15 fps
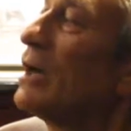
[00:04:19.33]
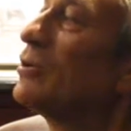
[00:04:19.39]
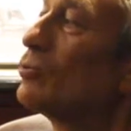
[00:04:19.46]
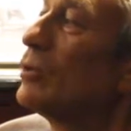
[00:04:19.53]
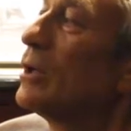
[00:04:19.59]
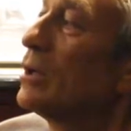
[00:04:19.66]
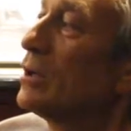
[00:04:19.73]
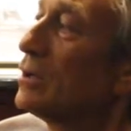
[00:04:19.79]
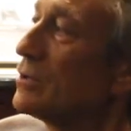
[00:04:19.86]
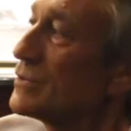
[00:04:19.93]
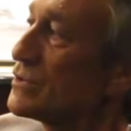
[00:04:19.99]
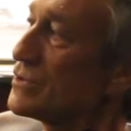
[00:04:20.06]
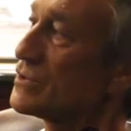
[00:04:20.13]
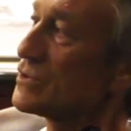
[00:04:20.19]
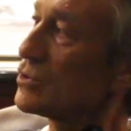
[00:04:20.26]
right way.
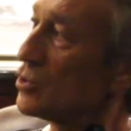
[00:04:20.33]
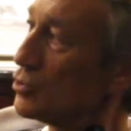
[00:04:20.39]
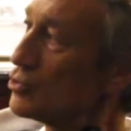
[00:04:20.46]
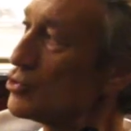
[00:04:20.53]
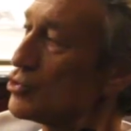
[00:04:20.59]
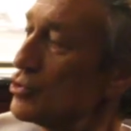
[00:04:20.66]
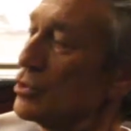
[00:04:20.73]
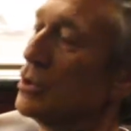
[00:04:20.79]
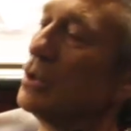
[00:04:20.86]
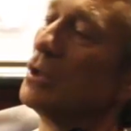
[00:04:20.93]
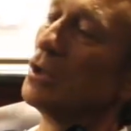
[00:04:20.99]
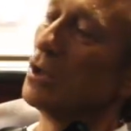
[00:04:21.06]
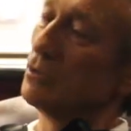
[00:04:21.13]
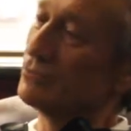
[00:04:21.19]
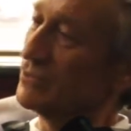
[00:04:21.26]
She's a coach
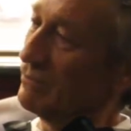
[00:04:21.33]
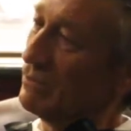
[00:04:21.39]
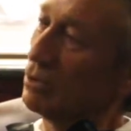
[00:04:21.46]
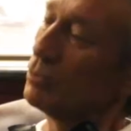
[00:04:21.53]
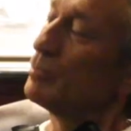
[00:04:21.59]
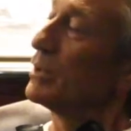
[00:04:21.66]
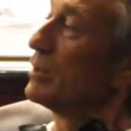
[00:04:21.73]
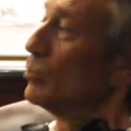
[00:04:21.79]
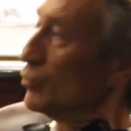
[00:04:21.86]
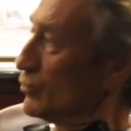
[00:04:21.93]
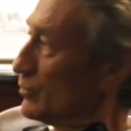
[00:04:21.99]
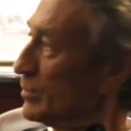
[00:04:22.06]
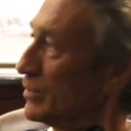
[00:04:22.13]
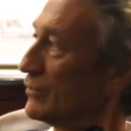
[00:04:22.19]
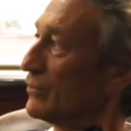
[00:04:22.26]
of developing
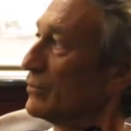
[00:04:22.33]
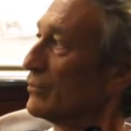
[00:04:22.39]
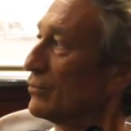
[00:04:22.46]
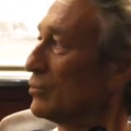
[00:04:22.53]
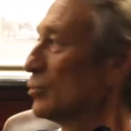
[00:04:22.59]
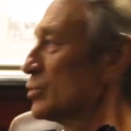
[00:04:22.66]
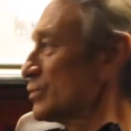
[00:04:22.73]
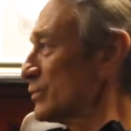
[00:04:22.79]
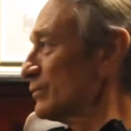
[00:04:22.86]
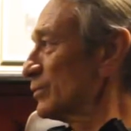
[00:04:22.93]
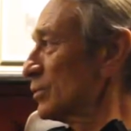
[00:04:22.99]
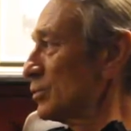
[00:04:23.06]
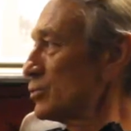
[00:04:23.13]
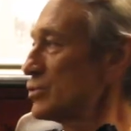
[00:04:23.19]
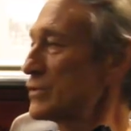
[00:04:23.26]
movement. So most of
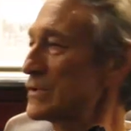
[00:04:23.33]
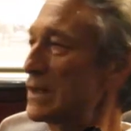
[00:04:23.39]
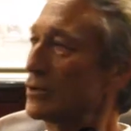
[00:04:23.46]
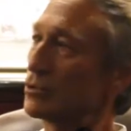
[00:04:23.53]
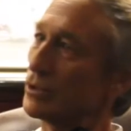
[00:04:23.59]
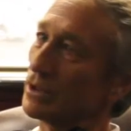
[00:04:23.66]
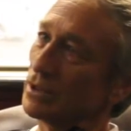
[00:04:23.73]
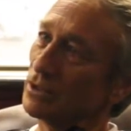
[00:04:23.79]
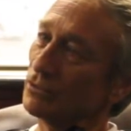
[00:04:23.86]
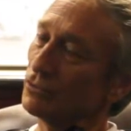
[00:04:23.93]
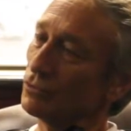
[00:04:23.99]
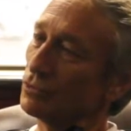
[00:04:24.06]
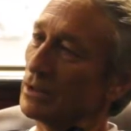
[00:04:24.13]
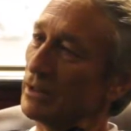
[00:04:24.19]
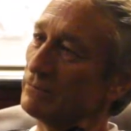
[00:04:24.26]
the coaches are going
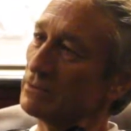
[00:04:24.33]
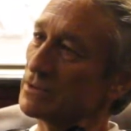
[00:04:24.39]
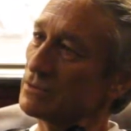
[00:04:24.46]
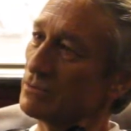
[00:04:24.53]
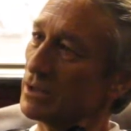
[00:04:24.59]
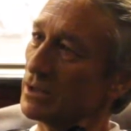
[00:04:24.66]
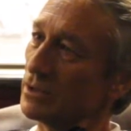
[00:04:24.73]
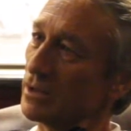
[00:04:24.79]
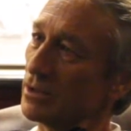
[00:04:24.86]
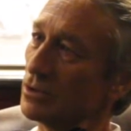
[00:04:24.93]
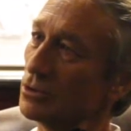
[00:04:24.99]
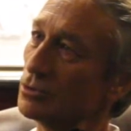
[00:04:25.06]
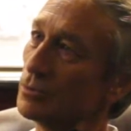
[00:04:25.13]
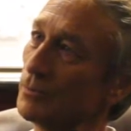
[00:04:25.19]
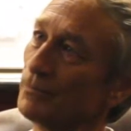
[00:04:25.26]
into levels where they
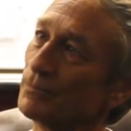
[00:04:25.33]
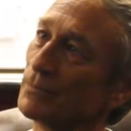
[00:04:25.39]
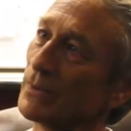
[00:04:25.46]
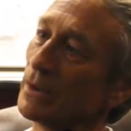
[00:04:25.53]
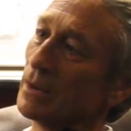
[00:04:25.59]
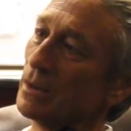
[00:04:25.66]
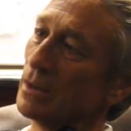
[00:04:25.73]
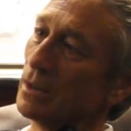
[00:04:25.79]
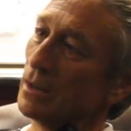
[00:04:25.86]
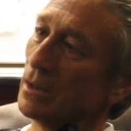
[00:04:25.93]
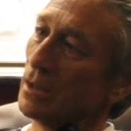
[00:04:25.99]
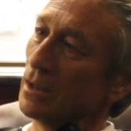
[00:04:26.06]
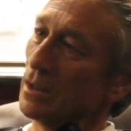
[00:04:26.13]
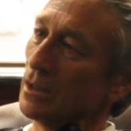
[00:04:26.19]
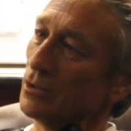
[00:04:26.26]
go
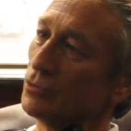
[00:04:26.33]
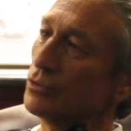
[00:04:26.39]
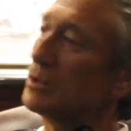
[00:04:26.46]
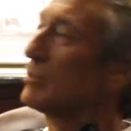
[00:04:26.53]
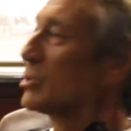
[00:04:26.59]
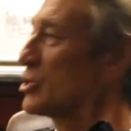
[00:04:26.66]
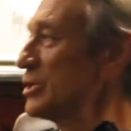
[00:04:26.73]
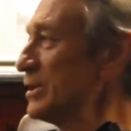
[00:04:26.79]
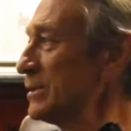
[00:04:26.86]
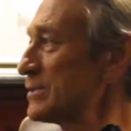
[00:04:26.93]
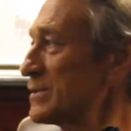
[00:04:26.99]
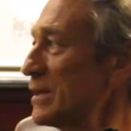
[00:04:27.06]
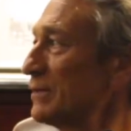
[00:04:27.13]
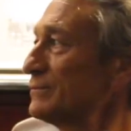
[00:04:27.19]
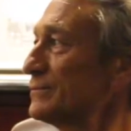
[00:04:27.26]
uh, doing machine
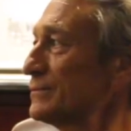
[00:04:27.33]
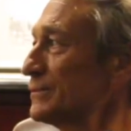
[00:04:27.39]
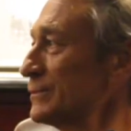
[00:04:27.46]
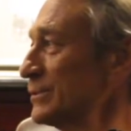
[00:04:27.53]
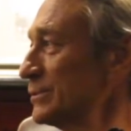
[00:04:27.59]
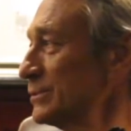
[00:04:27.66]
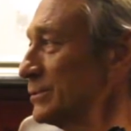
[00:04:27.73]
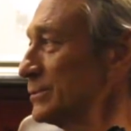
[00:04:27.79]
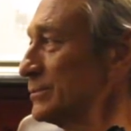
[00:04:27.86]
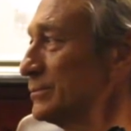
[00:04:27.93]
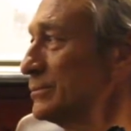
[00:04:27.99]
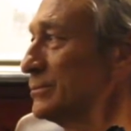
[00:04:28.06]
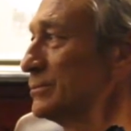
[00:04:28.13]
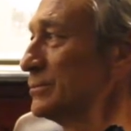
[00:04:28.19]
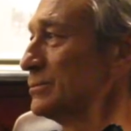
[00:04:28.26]
stuff, uh,
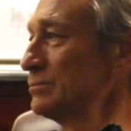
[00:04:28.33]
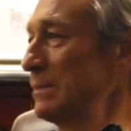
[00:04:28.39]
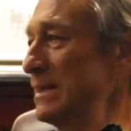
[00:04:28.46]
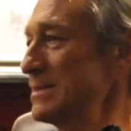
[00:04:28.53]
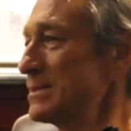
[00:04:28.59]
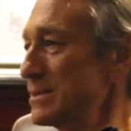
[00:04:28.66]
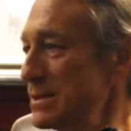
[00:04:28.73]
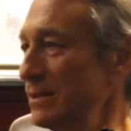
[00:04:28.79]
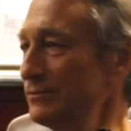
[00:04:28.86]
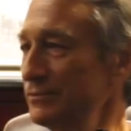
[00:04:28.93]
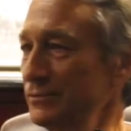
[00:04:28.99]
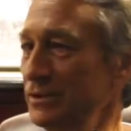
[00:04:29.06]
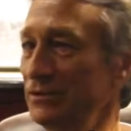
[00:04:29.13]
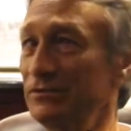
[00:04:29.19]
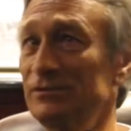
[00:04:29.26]
muscle
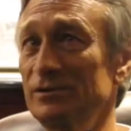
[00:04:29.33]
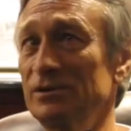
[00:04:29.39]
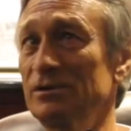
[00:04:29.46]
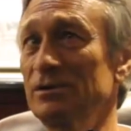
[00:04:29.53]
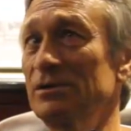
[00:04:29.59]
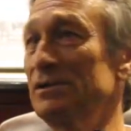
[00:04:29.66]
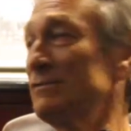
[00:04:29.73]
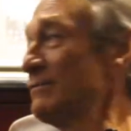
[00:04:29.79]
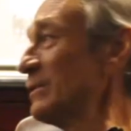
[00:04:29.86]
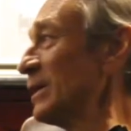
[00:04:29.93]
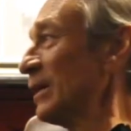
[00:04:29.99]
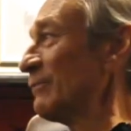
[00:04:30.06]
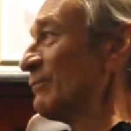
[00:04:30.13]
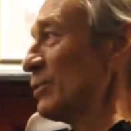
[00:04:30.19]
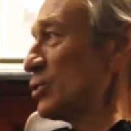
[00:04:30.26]
stuff that's uh, very
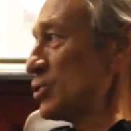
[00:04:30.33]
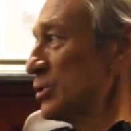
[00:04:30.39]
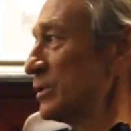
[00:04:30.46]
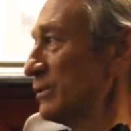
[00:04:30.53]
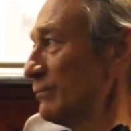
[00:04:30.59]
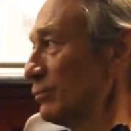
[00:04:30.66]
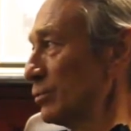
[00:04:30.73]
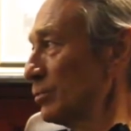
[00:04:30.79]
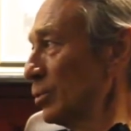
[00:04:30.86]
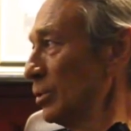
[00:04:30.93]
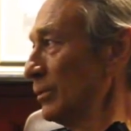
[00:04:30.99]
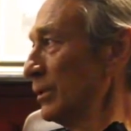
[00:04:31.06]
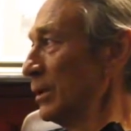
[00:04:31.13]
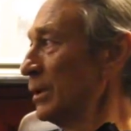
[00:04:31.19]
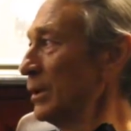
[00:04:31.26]
unfunctional in football.